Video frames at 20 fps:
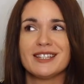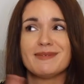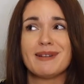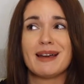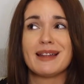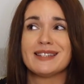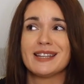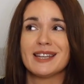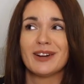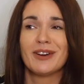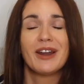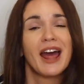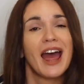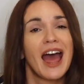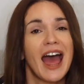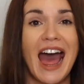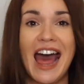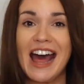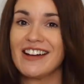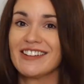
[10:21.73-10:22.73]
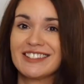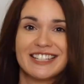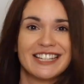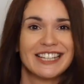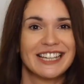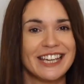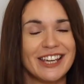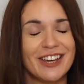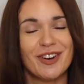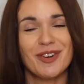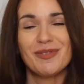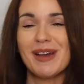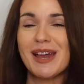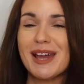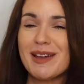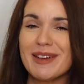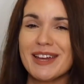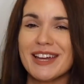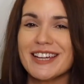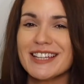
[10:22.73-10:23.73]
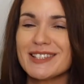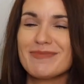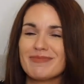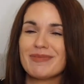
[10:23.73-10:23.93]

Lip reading: depending on how sicky your baby is,